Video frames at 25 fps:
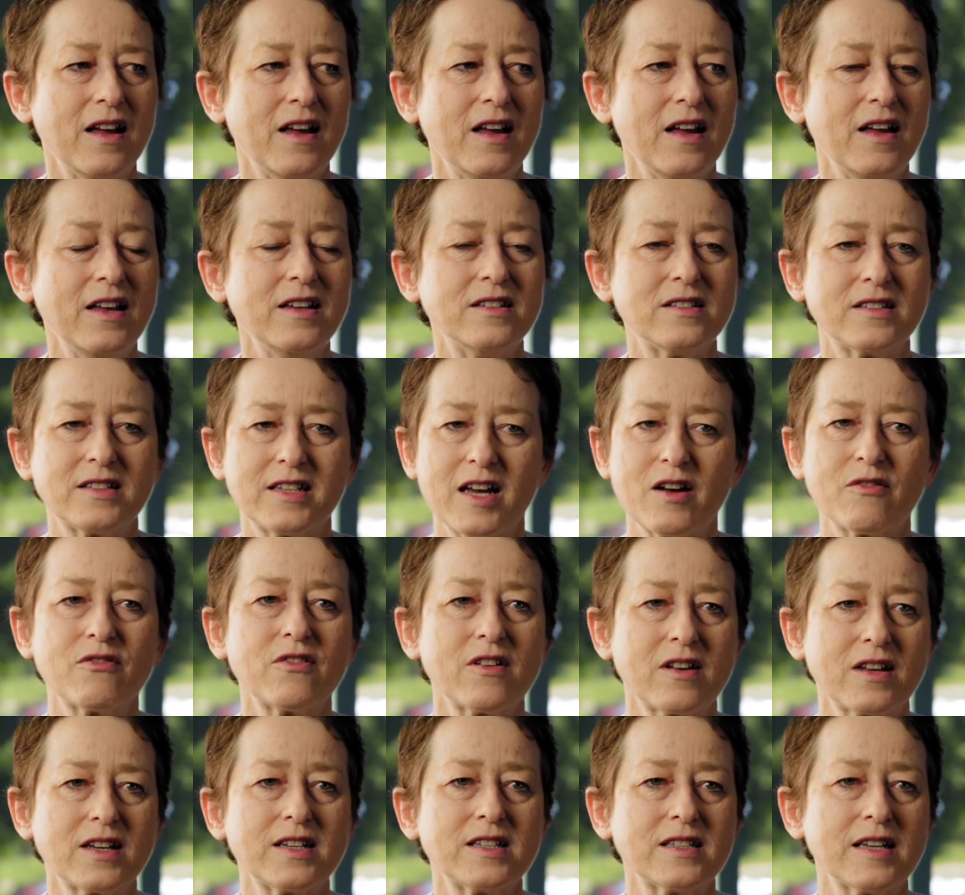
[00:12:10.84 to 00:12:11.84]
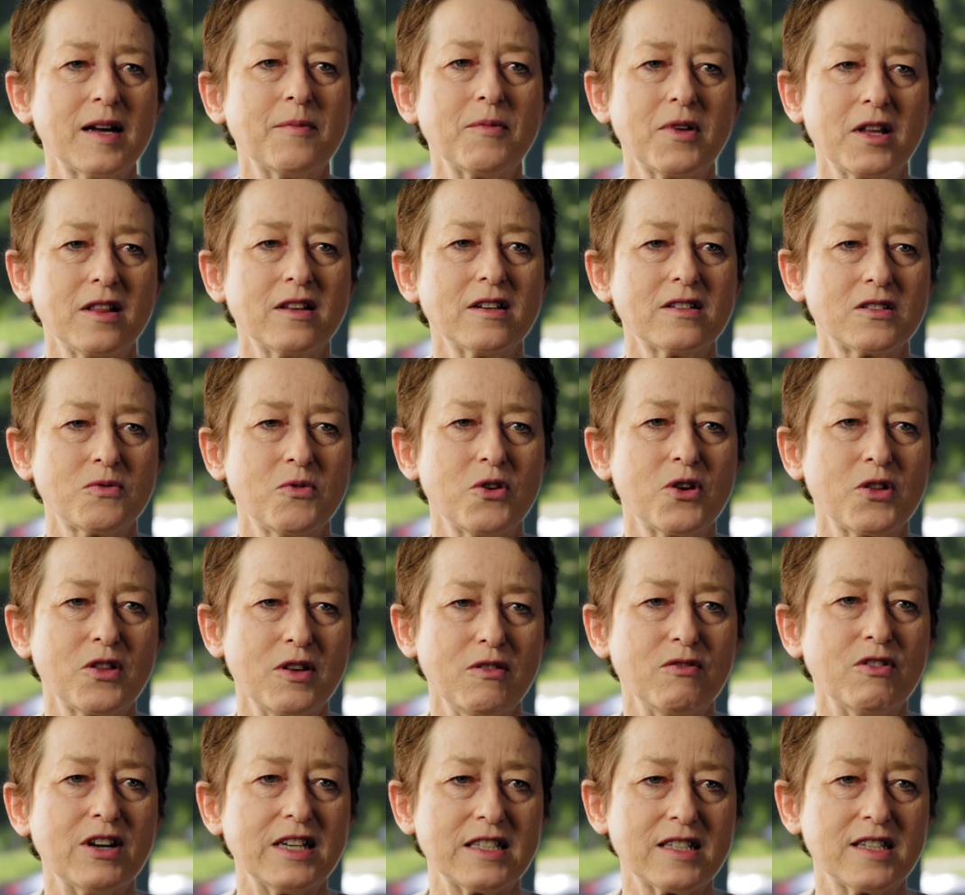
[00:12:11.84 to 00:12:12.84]
is definitely something that's worth
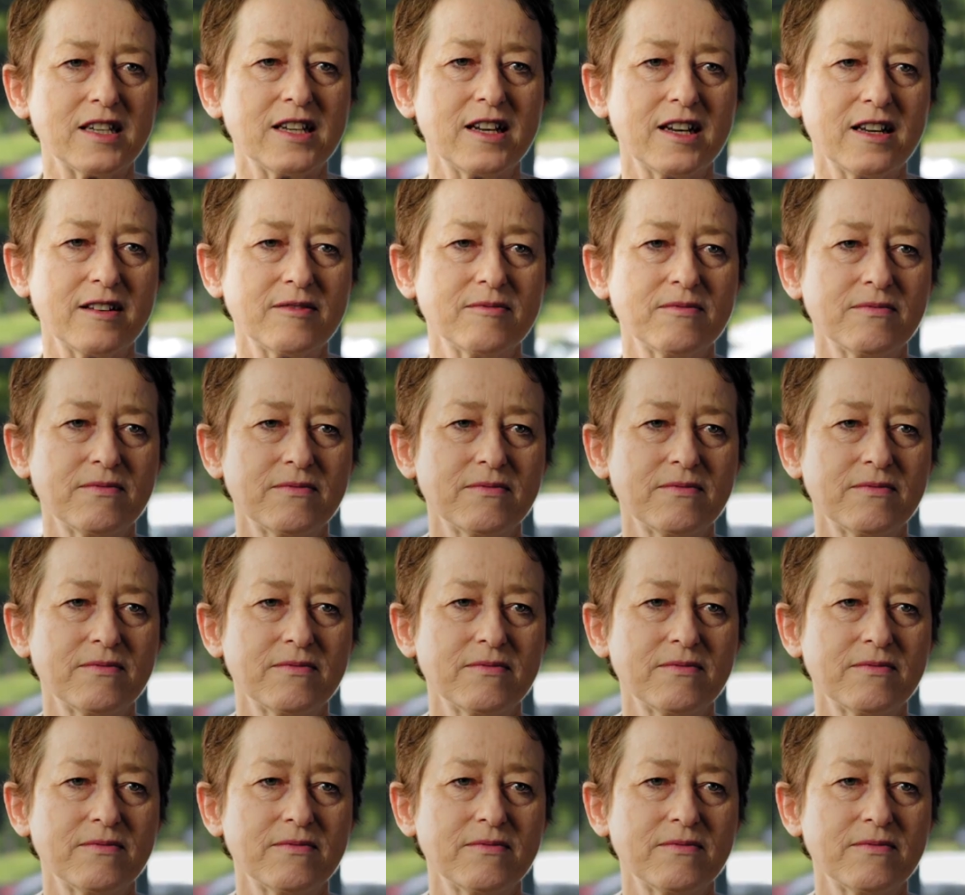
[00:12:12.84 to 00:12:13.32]
investing in.